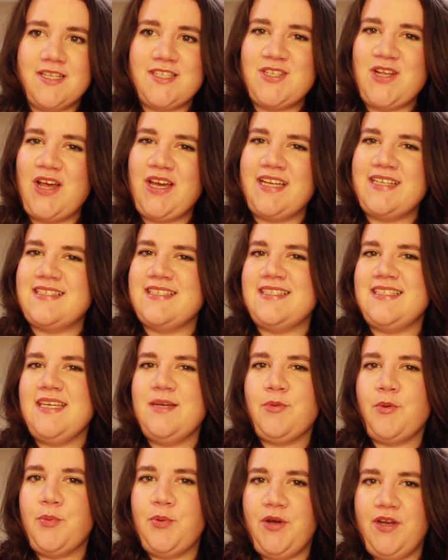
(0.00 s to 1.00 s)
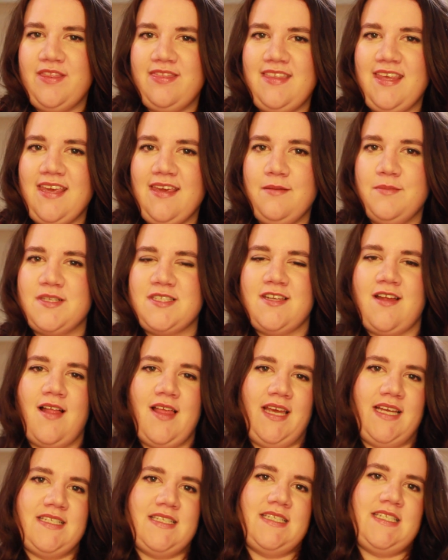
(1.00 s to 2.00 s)
It's not like it's a zebra print theme. It's not
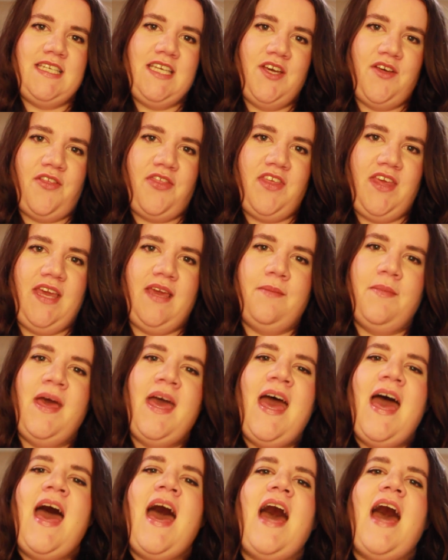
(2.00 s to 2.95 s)
like it's a teal theme.